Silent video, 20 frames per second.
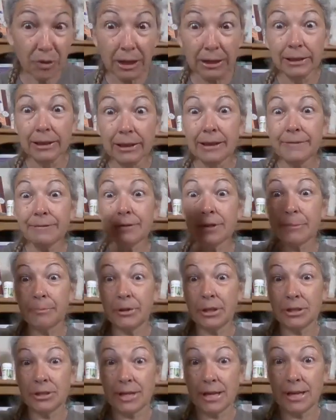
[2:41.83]
lift up
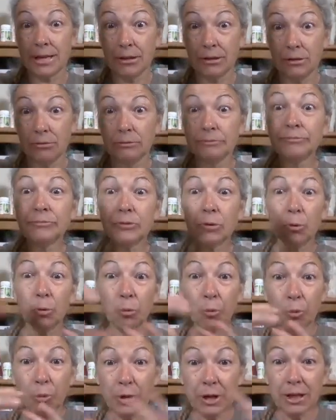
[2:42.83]
the tail,
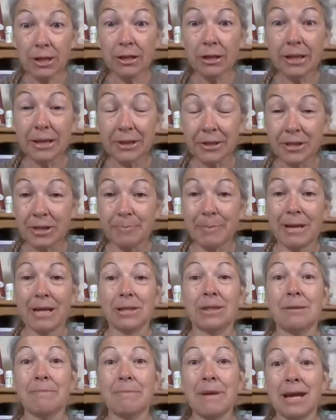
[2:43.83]
really
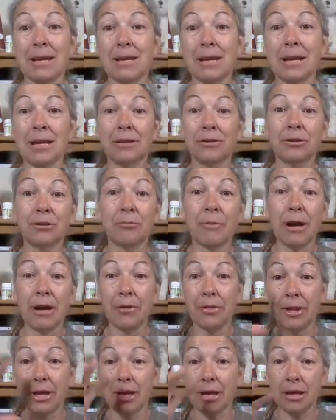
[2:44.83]
inspect the back end
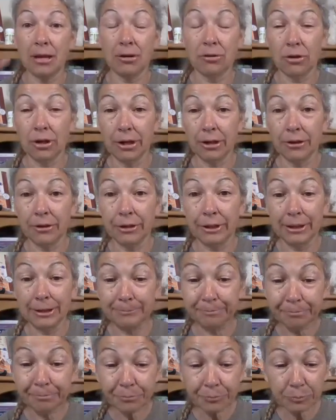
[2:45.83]
around the anal
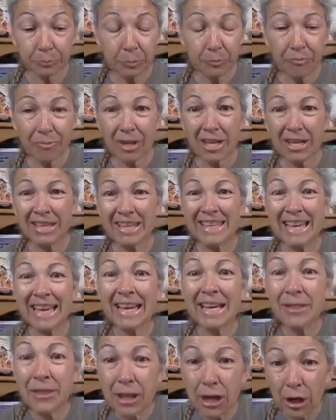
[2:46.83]
area,
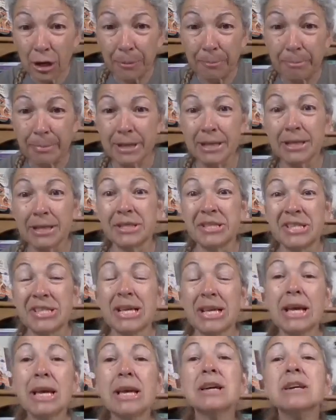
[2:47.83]
get in the
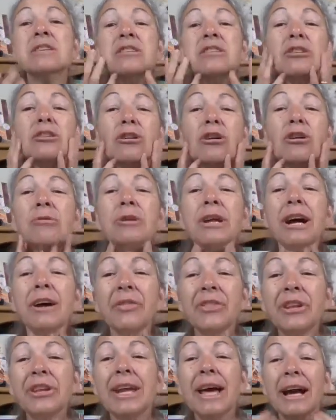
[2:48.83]
armpits, go
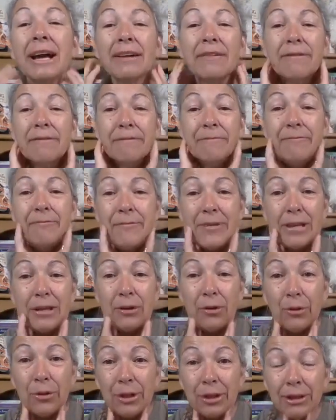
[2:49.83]
down the neck,
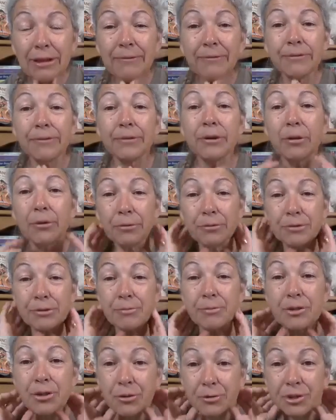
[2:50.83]
feel the lymph nodes,
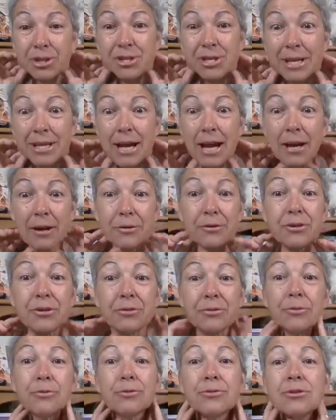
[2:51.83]
which are just like ours. You
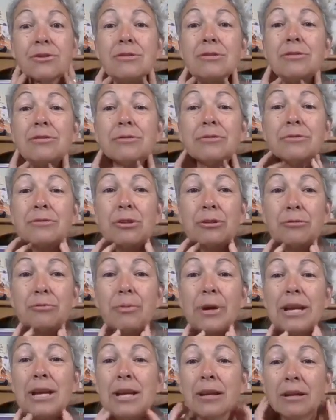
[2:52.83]
know, they're
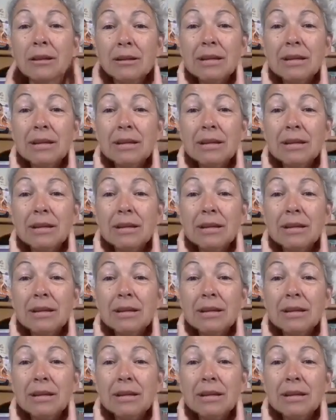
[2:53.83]
right